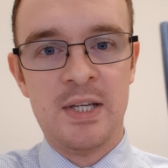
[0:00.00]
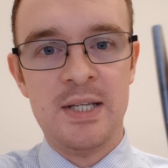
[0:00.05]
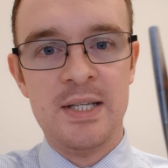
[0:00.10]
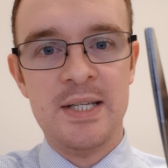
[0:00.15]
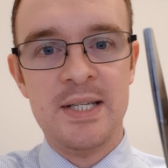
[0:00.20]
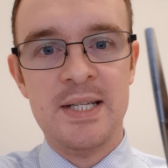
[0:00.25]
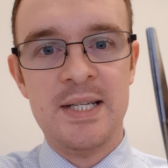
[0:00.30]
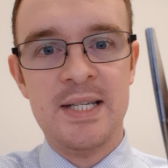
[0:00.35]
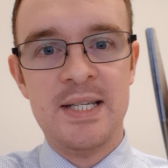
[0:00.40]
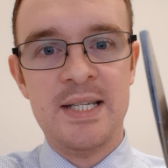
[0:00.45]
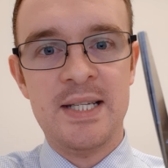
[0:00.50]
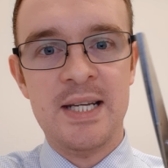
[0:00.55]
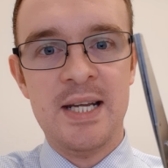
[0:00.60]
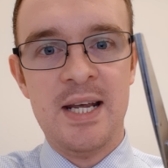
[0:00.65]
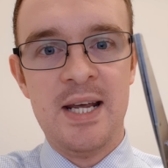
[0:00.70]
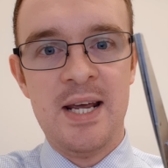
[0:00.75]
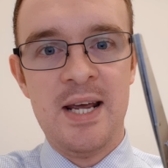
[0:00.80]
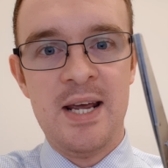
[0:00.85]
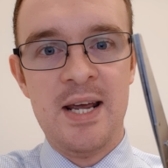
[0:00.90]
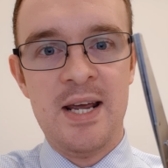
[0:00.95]

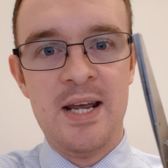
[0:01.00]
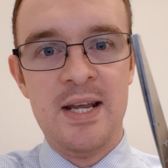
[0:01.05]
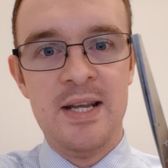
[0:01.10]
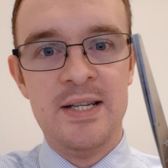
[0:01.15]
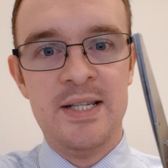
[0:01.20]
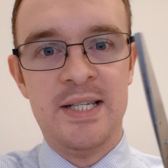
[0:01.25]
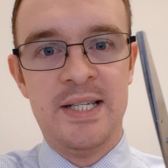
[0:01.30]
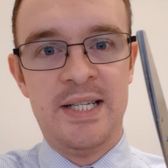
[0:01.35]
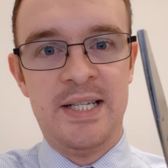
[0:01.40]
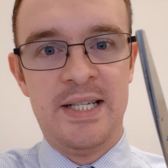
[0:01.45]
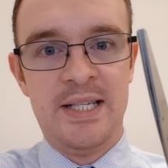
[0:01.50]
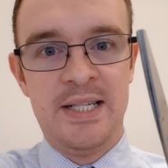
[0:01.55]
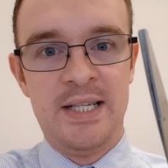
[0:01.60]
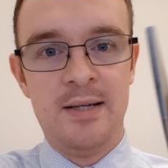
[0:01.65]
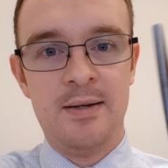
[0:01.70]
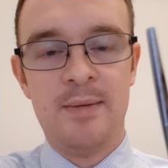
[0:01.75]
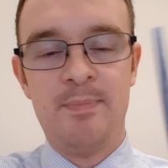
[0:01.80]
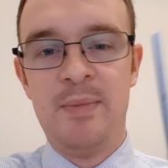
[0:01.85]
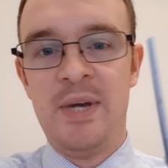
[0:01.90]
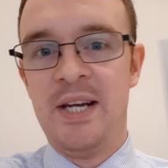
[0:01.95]

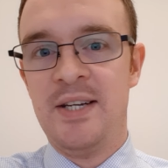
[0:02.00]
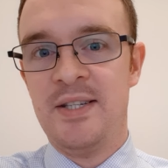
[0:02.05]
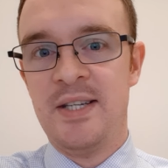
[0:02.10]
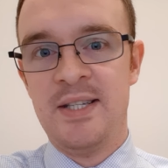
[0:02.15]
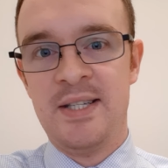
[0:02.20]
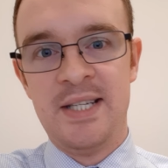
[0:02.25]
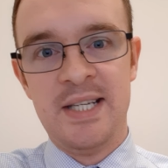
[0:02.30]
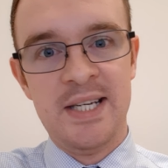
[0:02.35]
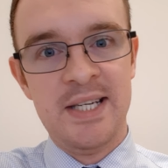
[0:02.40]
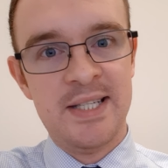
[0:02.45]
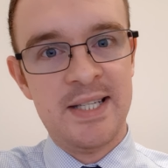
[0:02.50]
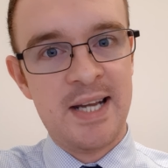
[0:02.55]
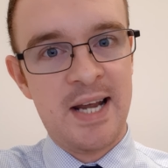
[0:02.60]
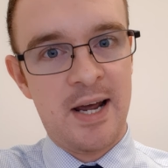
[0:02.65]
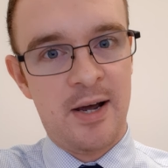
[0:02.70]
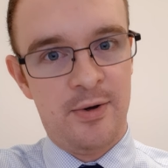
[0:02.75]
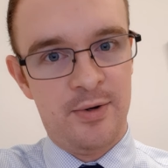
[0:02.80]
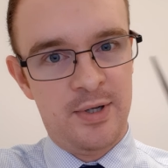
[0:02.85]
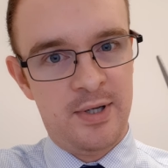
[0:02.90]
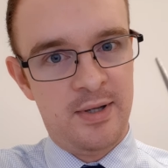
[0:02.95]
Sizz makes a Z
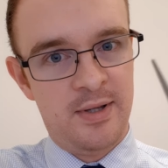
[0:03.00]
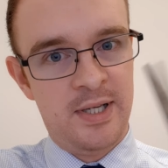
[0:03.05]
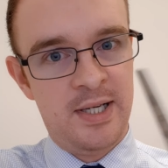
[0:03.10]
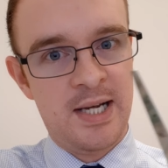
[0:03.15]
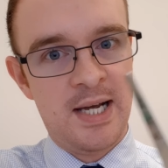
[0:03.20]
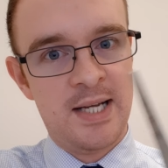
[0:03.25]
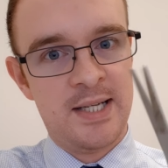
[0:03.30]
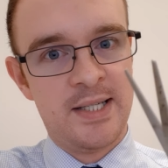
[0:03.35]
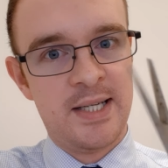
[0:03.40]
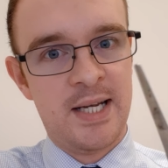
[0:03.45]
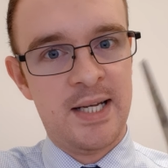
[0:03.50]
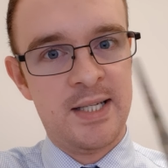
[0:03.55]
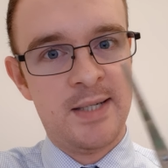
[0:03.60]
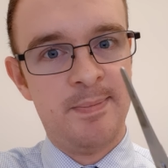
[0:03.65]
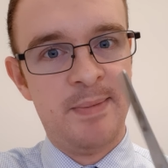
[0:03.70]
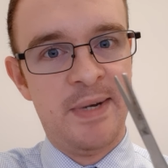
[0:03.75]
sound. The SS